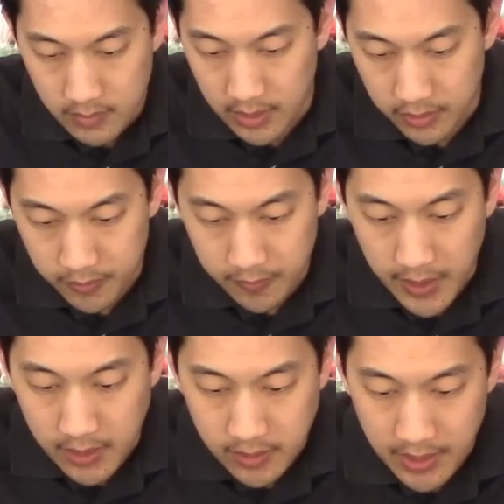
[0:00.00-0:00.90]
His
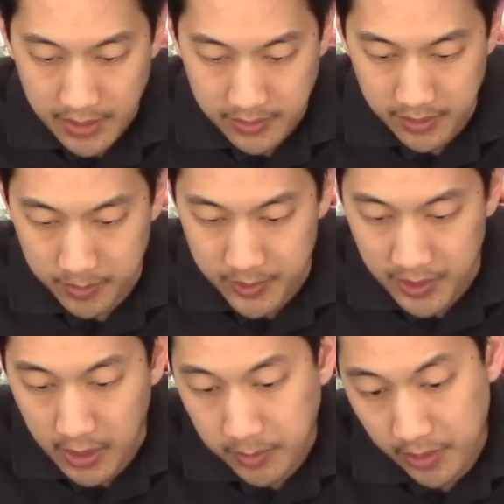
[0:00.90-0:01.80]
face has some
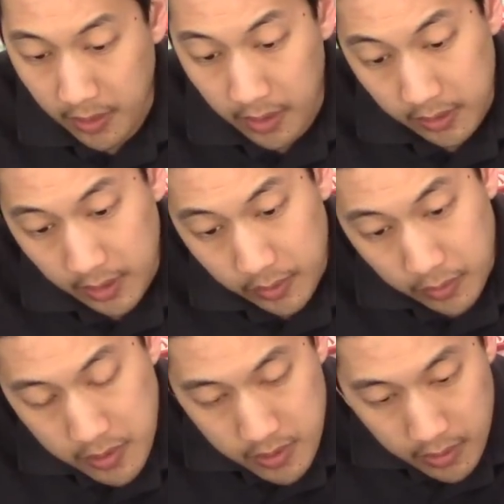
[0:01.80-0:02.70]
seams along it,
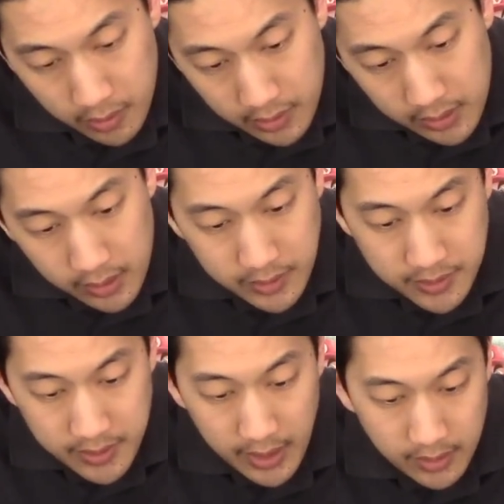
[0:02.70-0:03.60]
which are a little
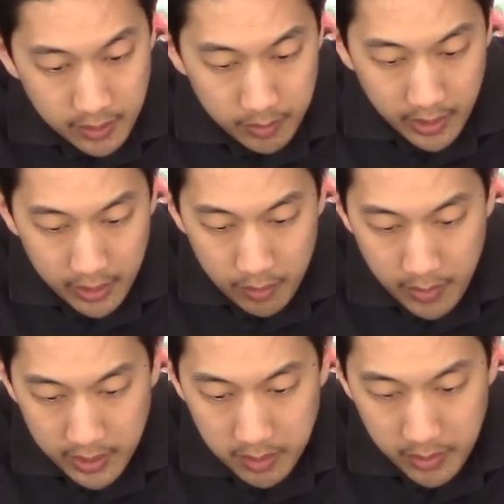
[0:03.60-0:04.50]
unsightly, but I don't
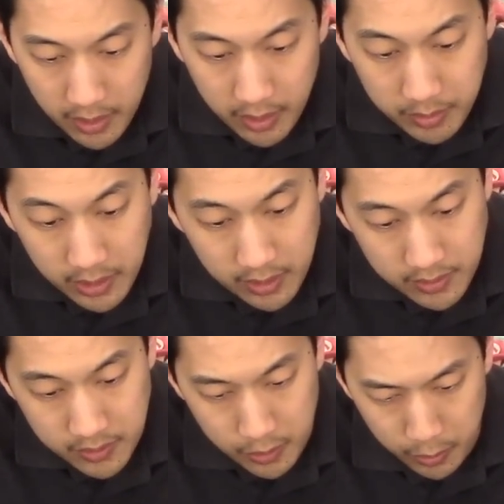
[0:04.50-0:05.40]
mind them at all
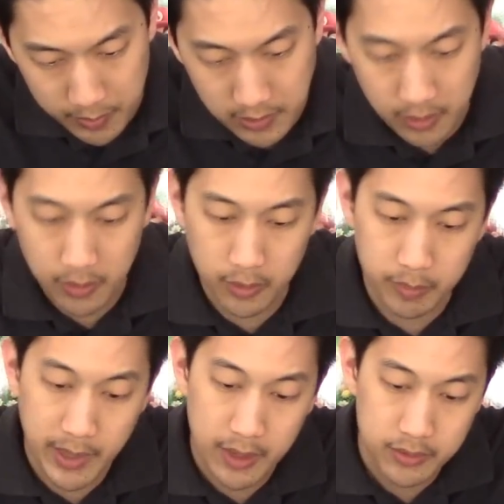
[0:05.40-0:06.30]
because, truth be
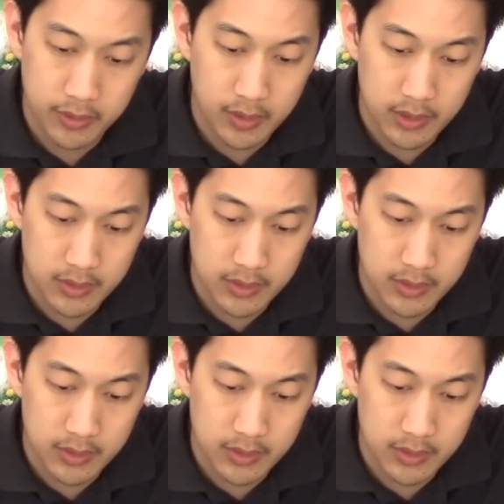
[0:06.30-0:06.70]
told, Bowser is